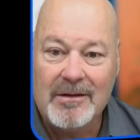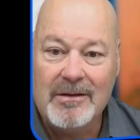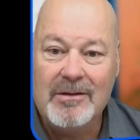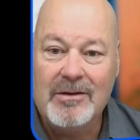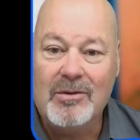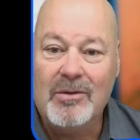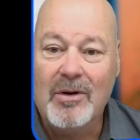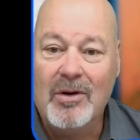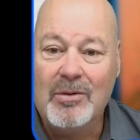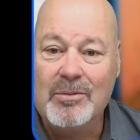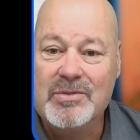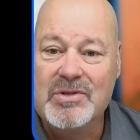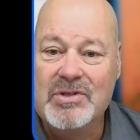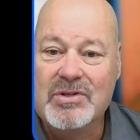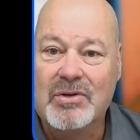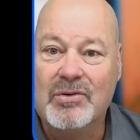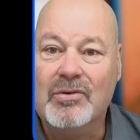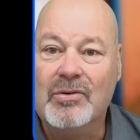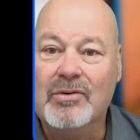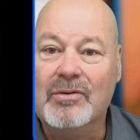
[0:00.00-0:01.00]

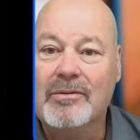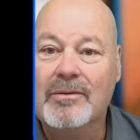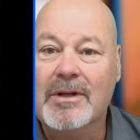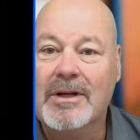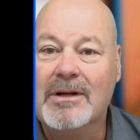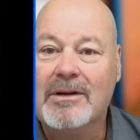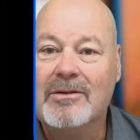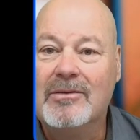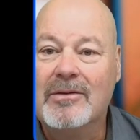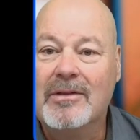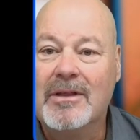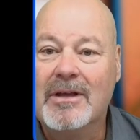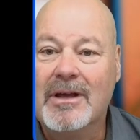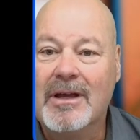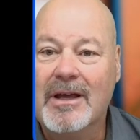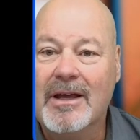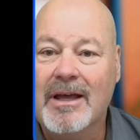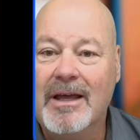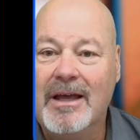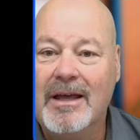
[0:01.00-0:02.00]
homeschool. I don't think
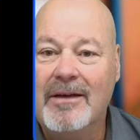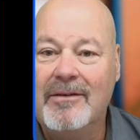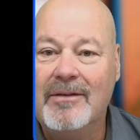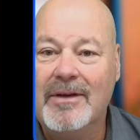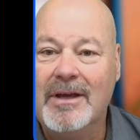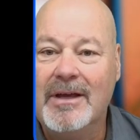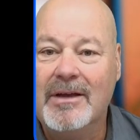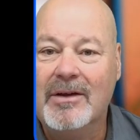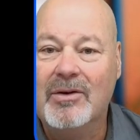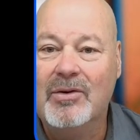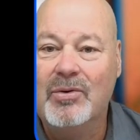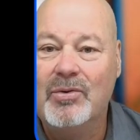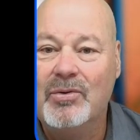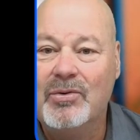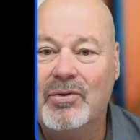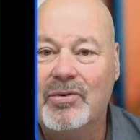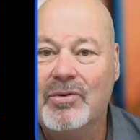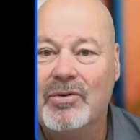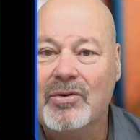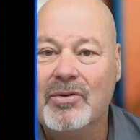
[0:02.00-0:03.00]
I have a
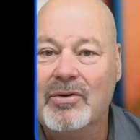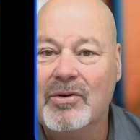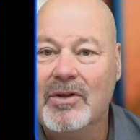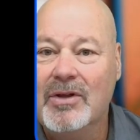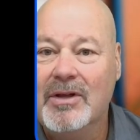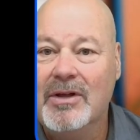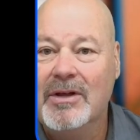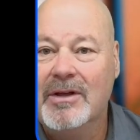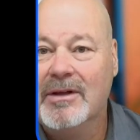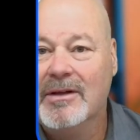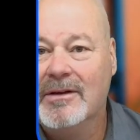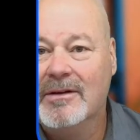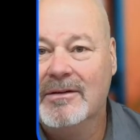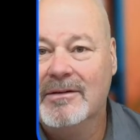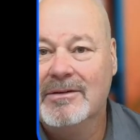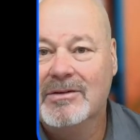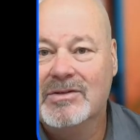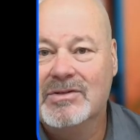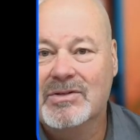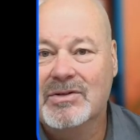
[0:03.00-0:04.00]
cool
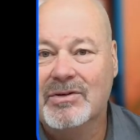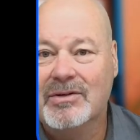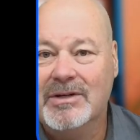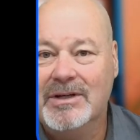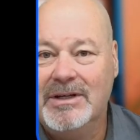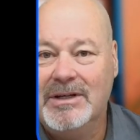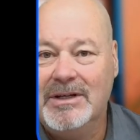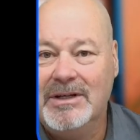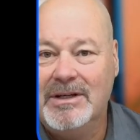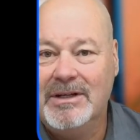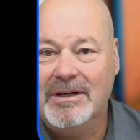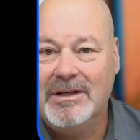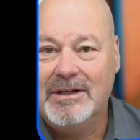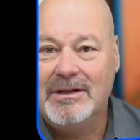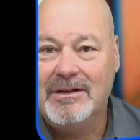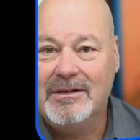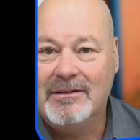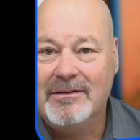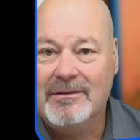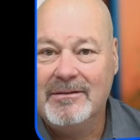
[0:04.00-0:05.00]

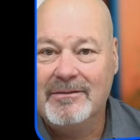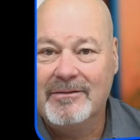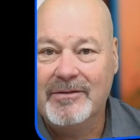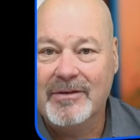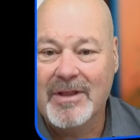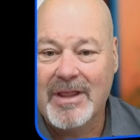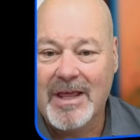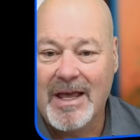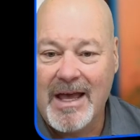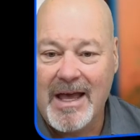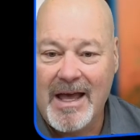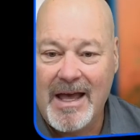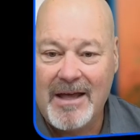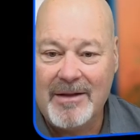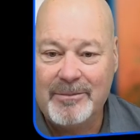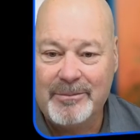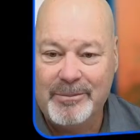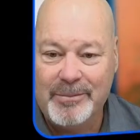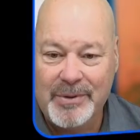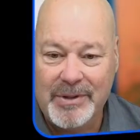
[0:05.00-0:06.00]
screen for that,
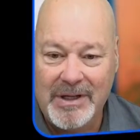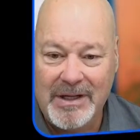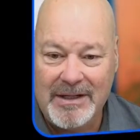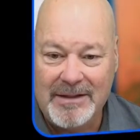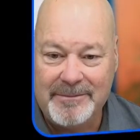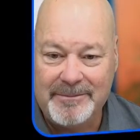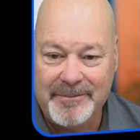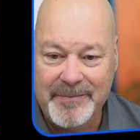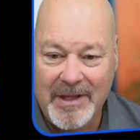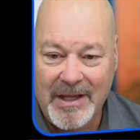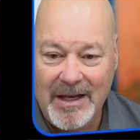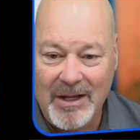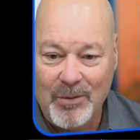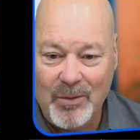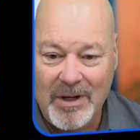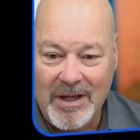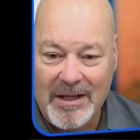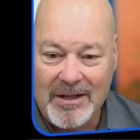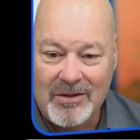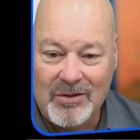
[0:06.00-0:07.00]
but
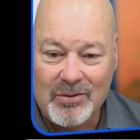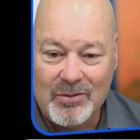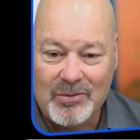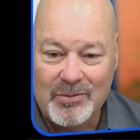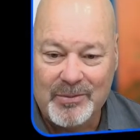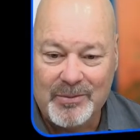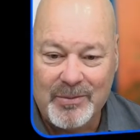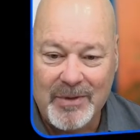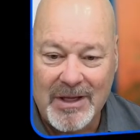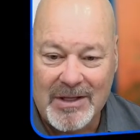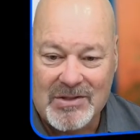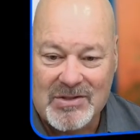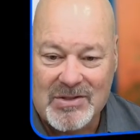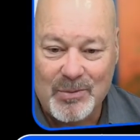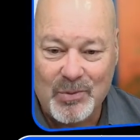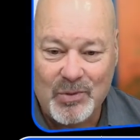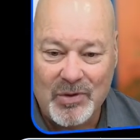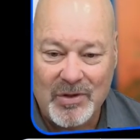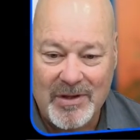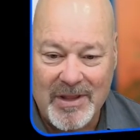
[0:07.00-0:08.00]
anyway, you'll get
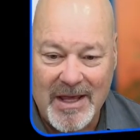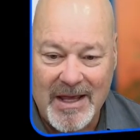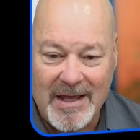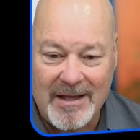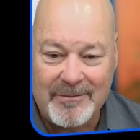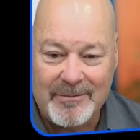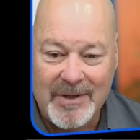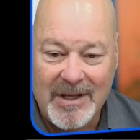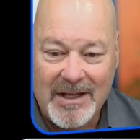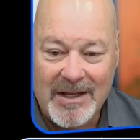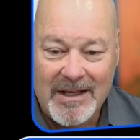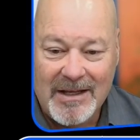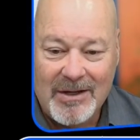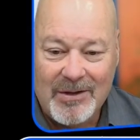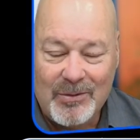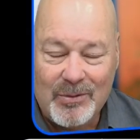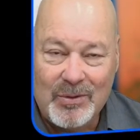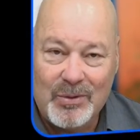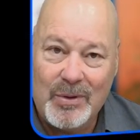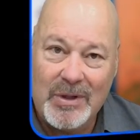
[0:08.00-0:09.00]
more of that.
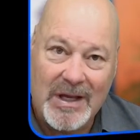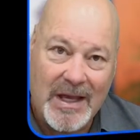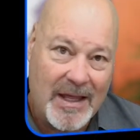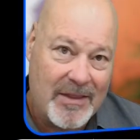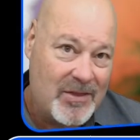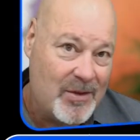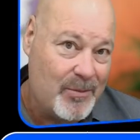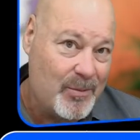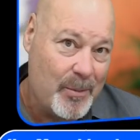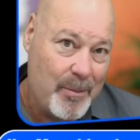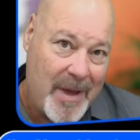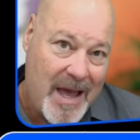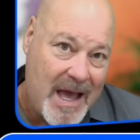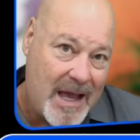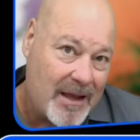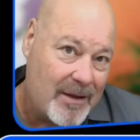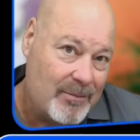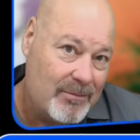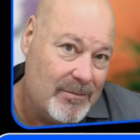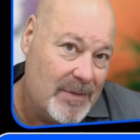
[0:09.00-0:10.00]
We got them a Mac
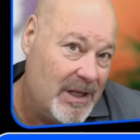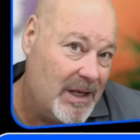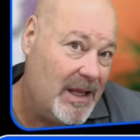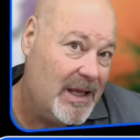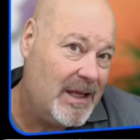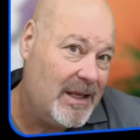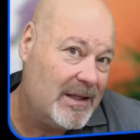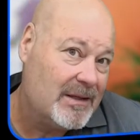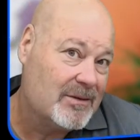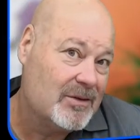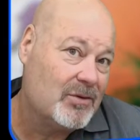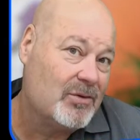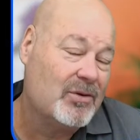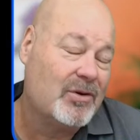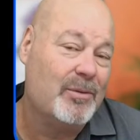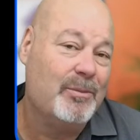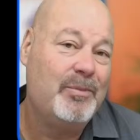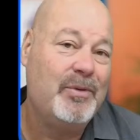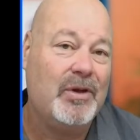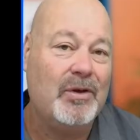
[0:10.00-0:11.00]
Mini little
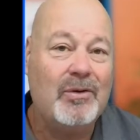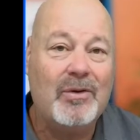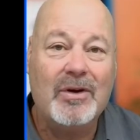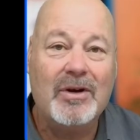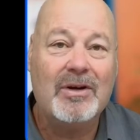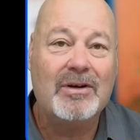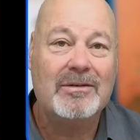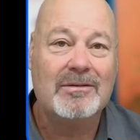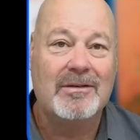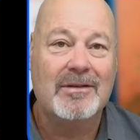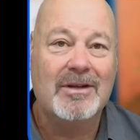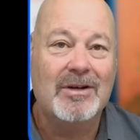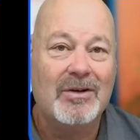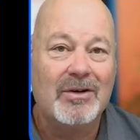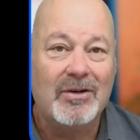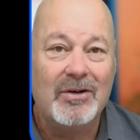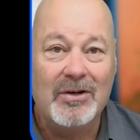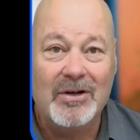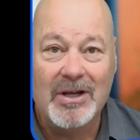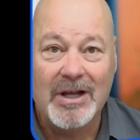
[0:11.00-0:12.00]
computer. They're
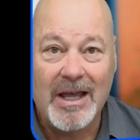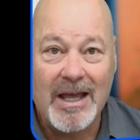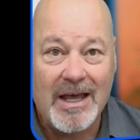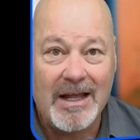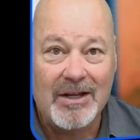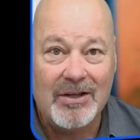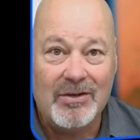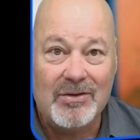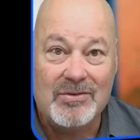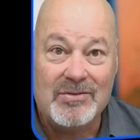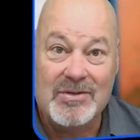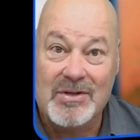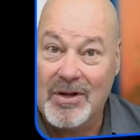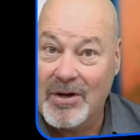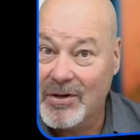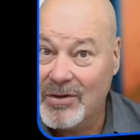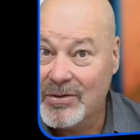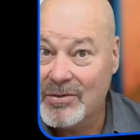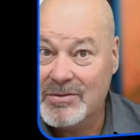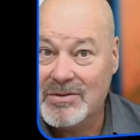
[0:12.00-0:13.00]
learning how to use
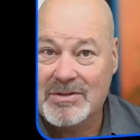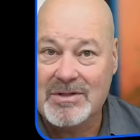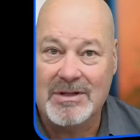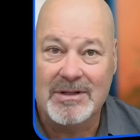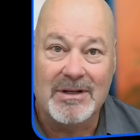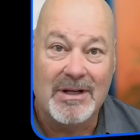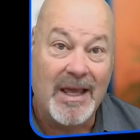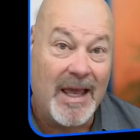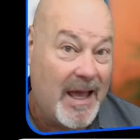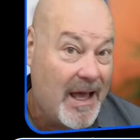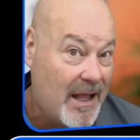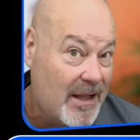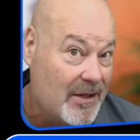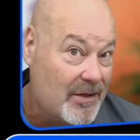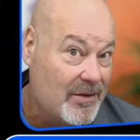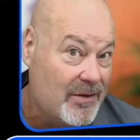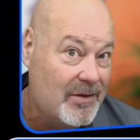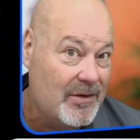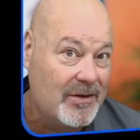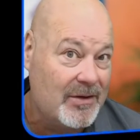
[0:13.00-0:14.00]
notes and
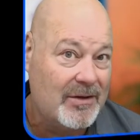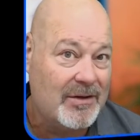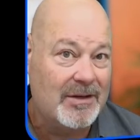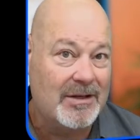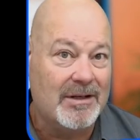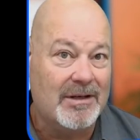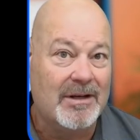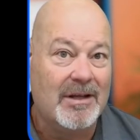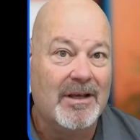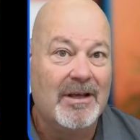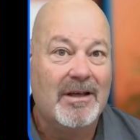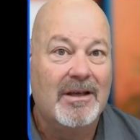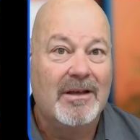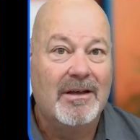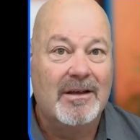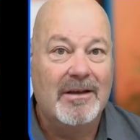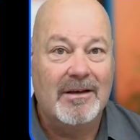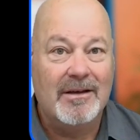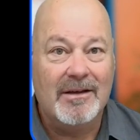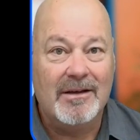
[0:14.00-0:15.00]
calendar and
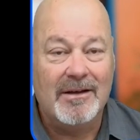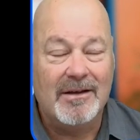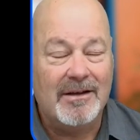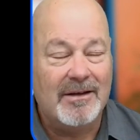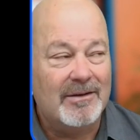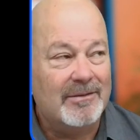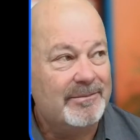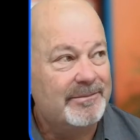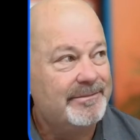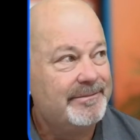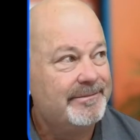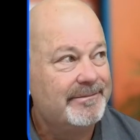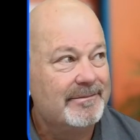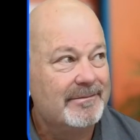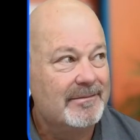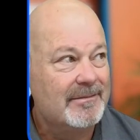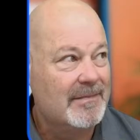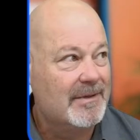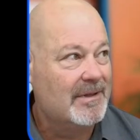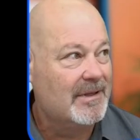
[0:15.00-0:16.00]
uh,
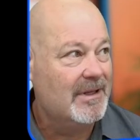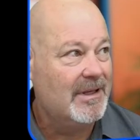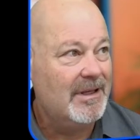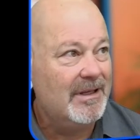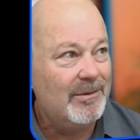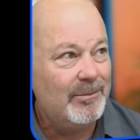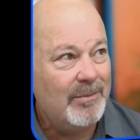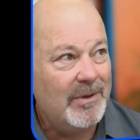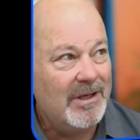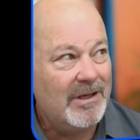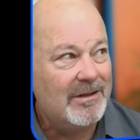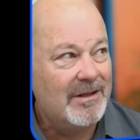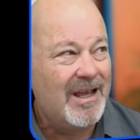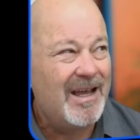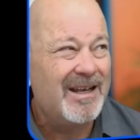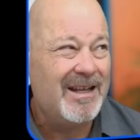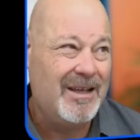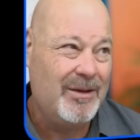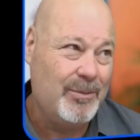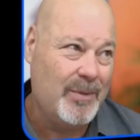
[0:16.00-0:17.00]
email, not
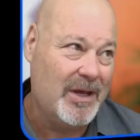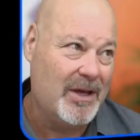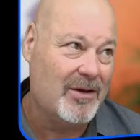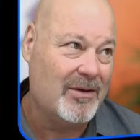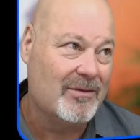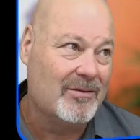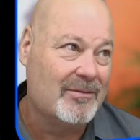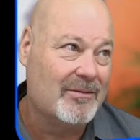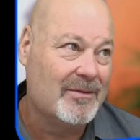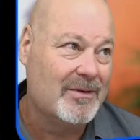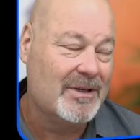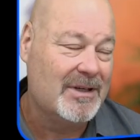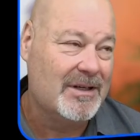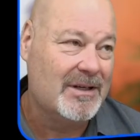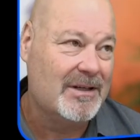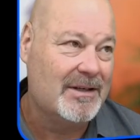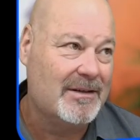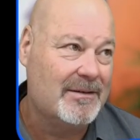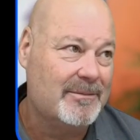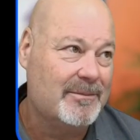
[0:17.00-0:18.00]
email.
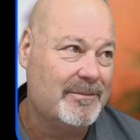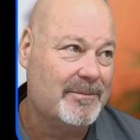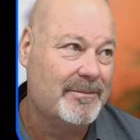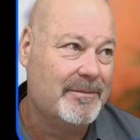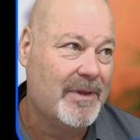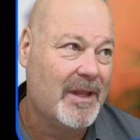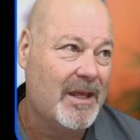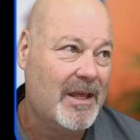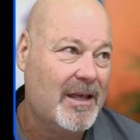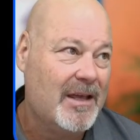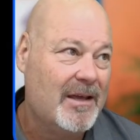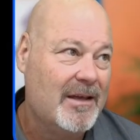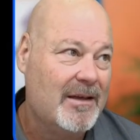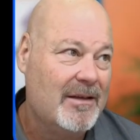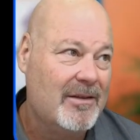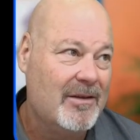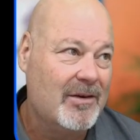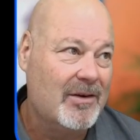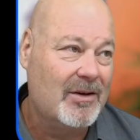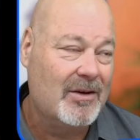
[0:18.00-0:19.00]

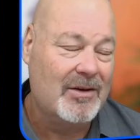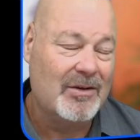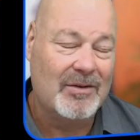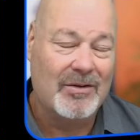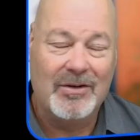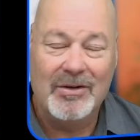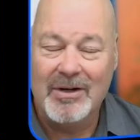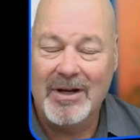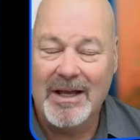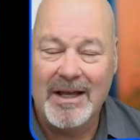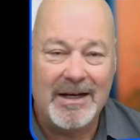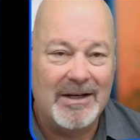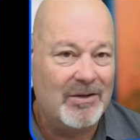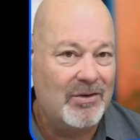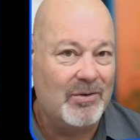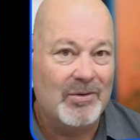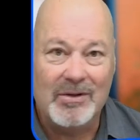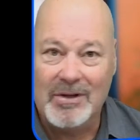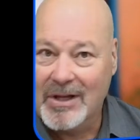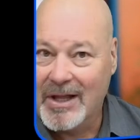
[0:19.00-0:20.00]
They're going to learn how to
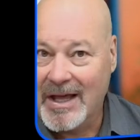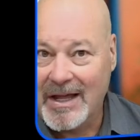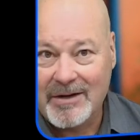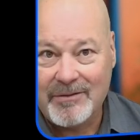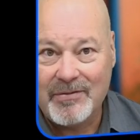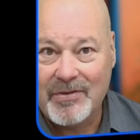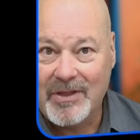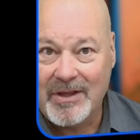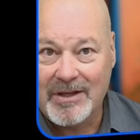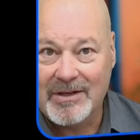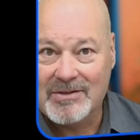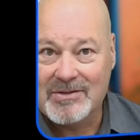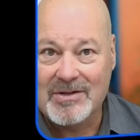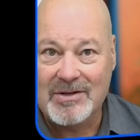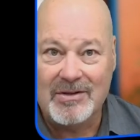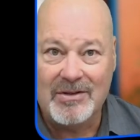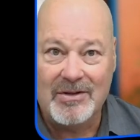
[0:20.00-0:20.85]
do a lot of things on